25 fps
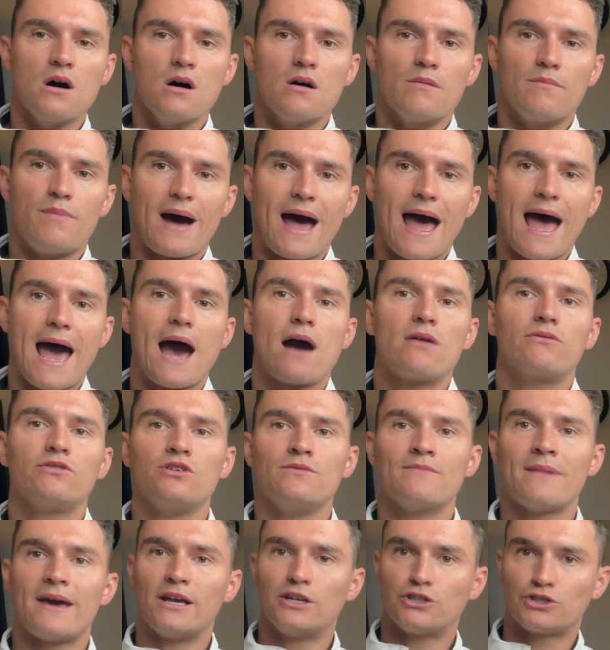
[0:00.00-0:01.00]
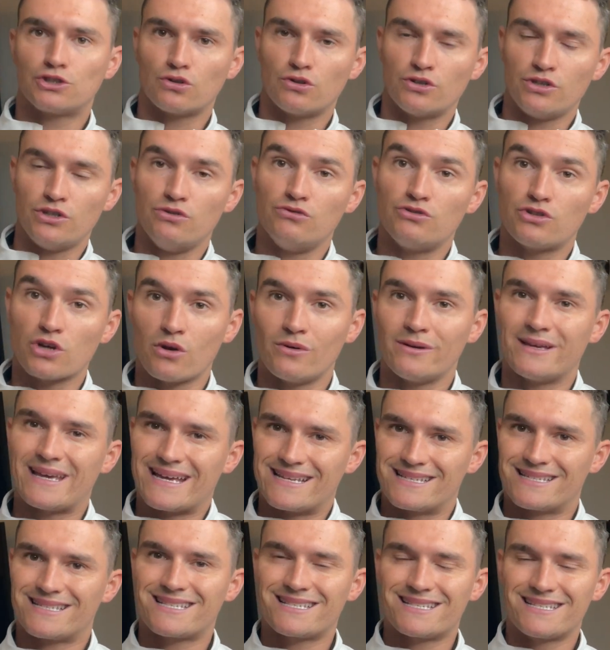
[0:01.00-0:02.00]
but how you make sure you don't get
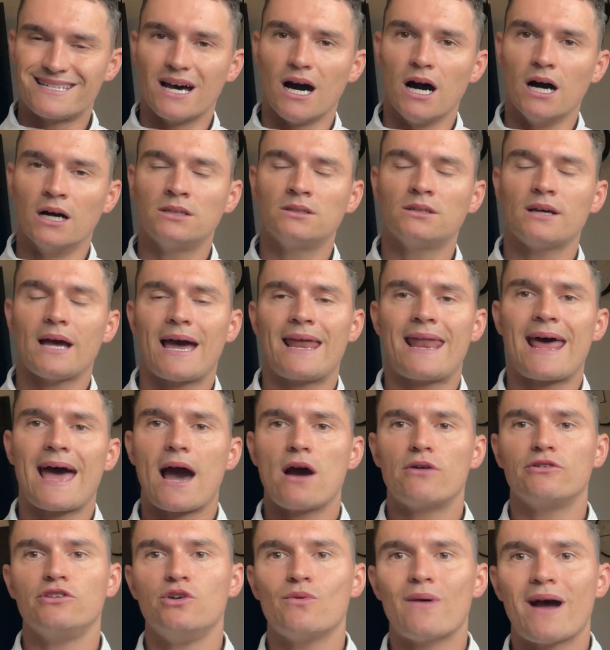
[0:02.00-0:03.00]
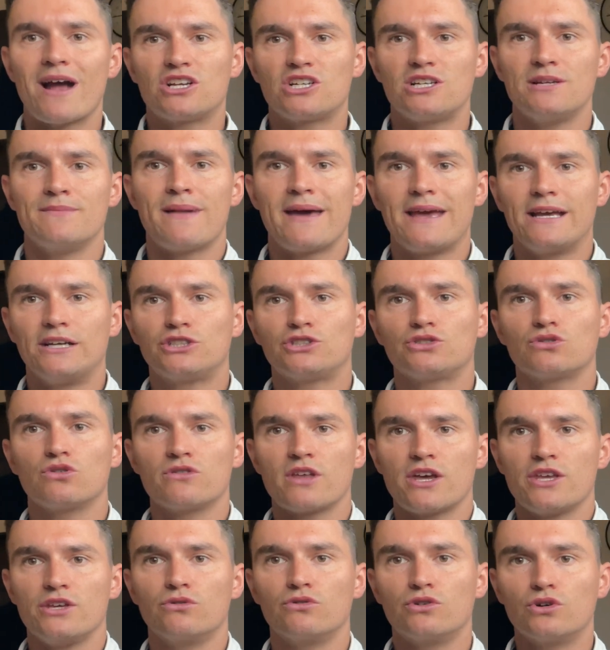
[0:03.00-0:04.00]
stung and how you actually make sure
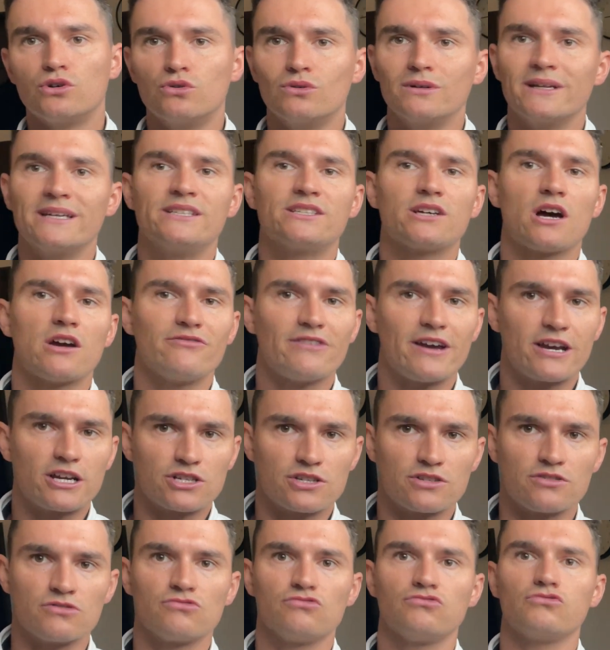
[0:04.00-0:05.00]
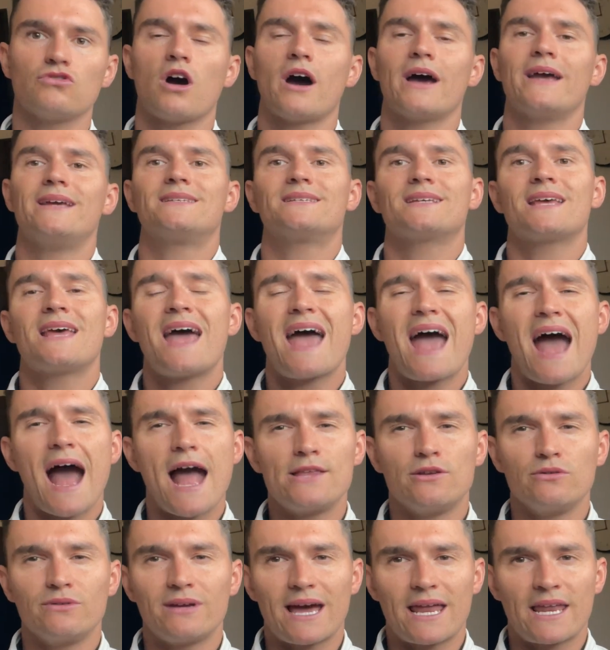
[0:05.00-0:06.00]
that your calling direction is right and
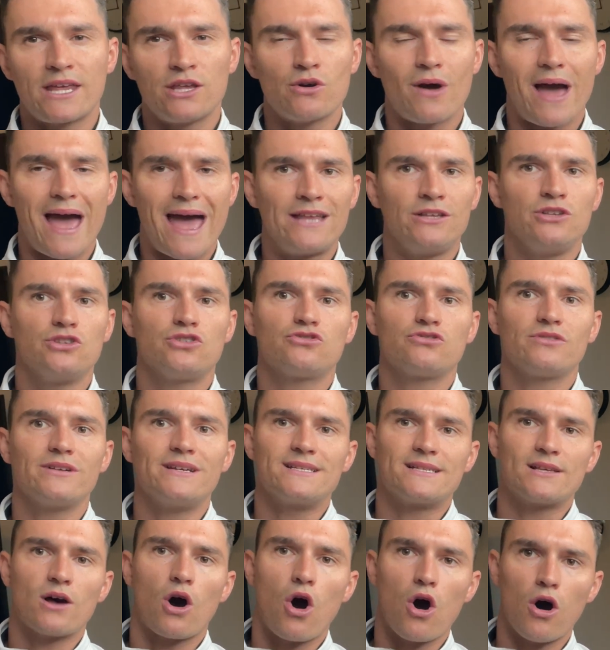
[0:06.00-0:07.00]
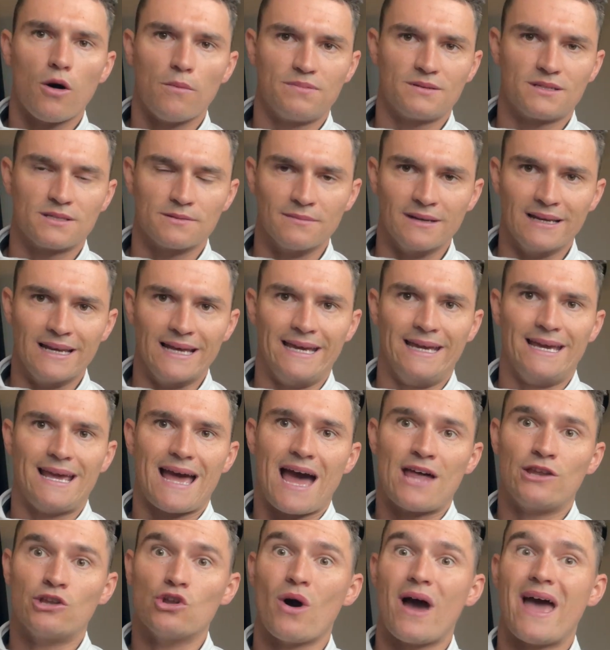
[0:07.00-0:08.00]
you're getting your entries optimally
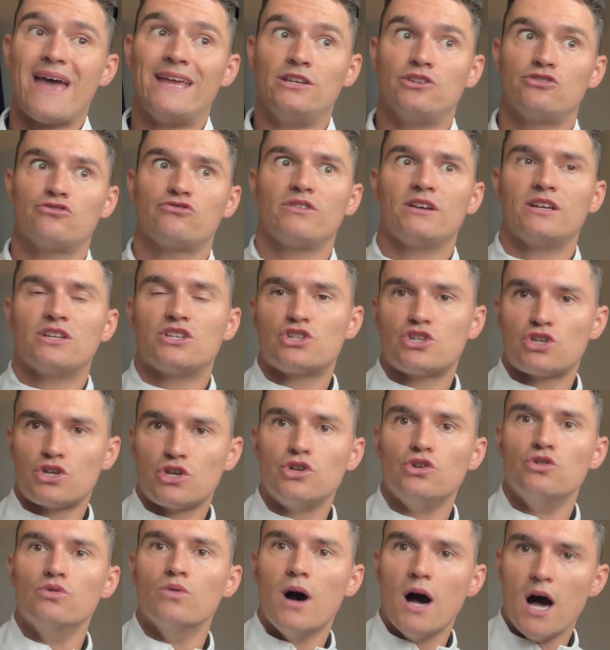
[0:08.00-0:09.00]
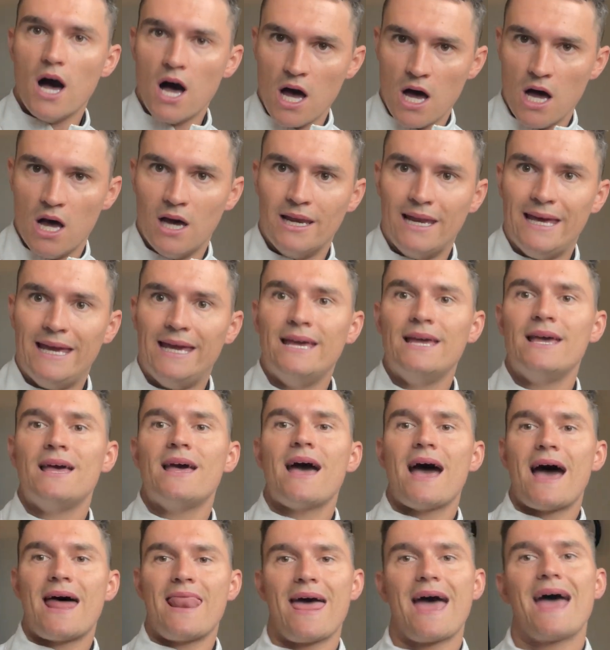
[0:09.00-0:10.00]
and not entering too early
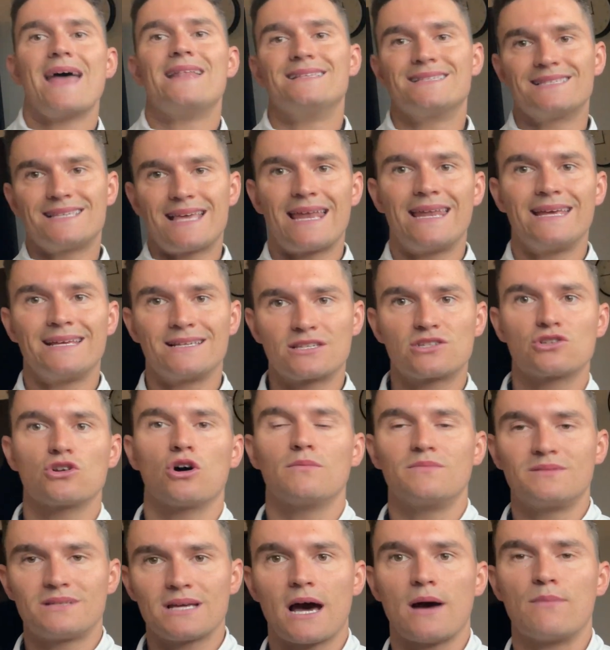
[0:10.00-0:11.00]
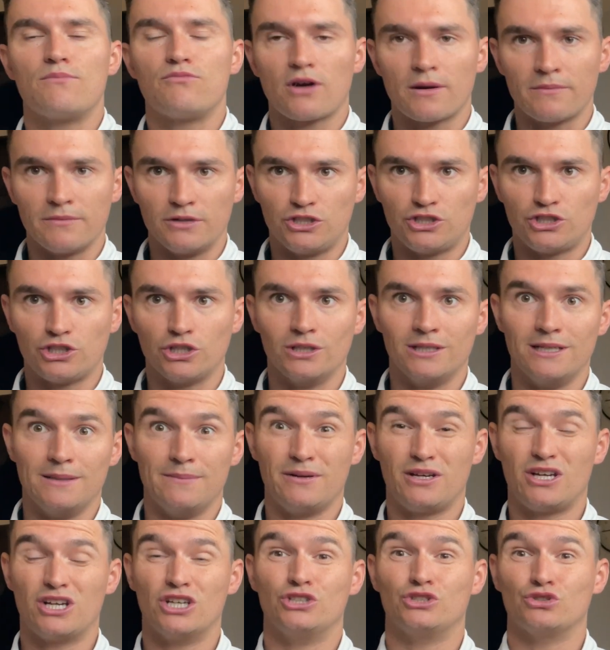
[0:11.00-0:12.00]
and hence getting stopped out prematurely
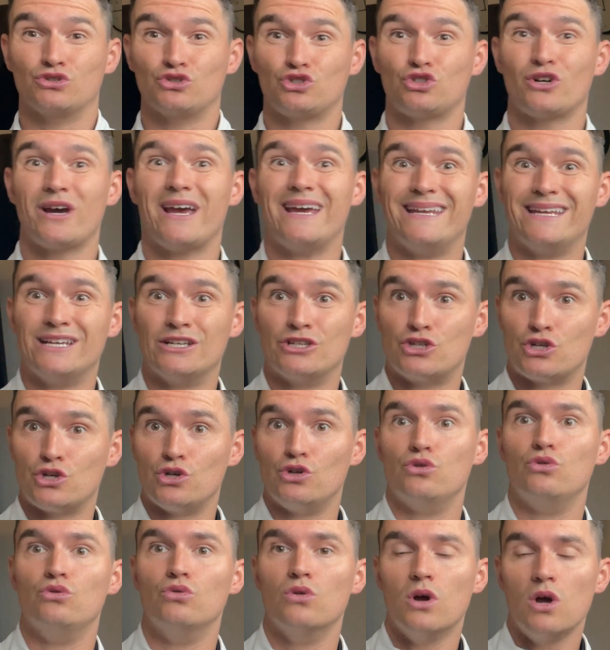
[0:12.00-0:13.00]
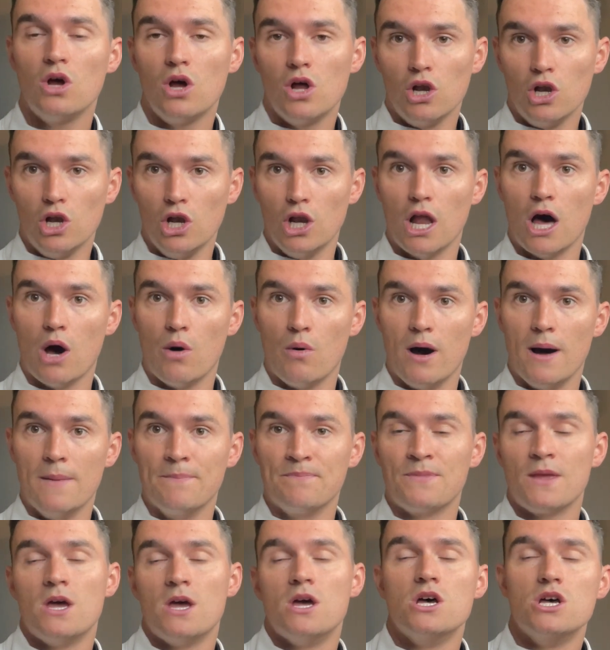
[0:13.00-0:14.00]
because you're trading too lower.
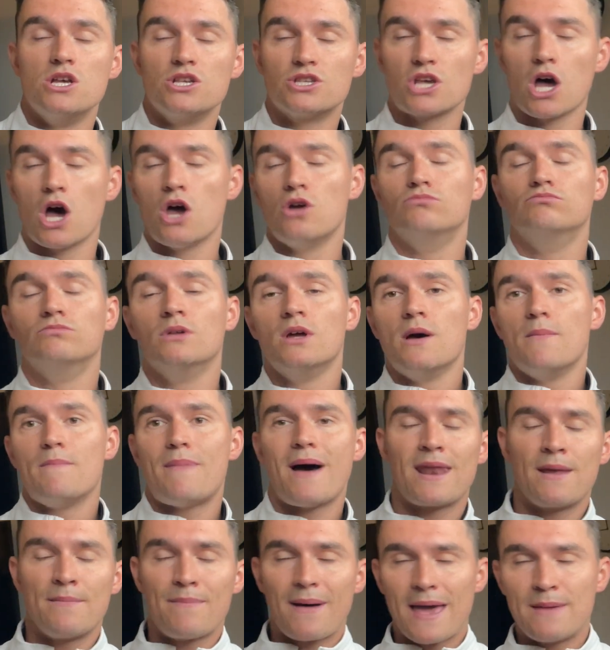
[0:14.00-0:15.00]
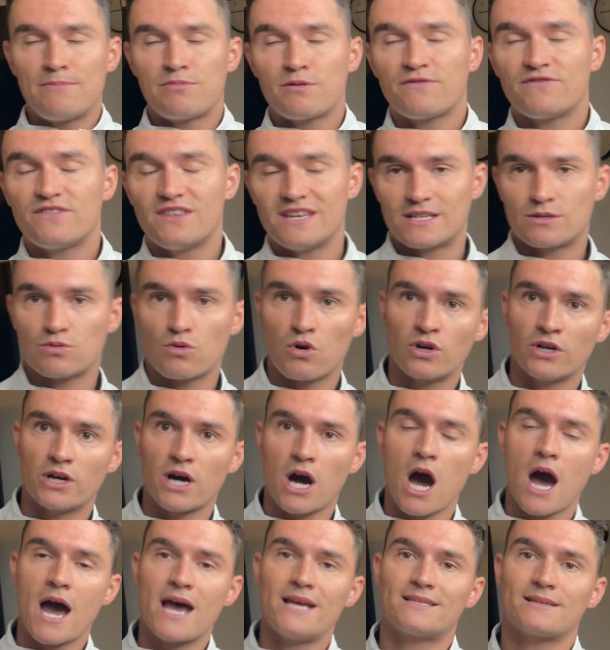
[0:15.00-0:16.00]
So pen and paper for this one,
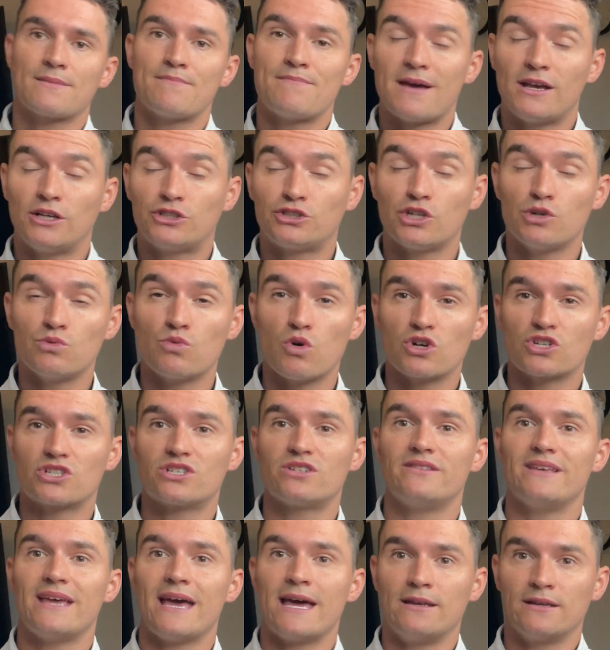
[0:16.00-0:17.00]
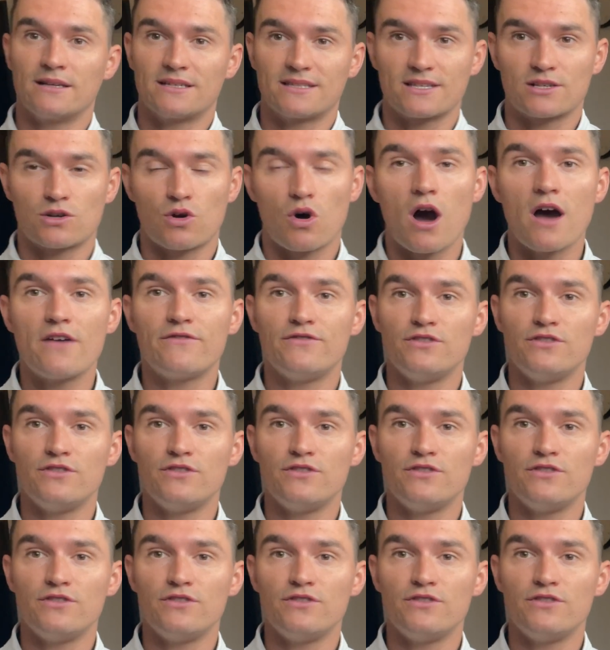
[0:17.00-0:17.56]
guys, and make sure you watch to the end because there's quite a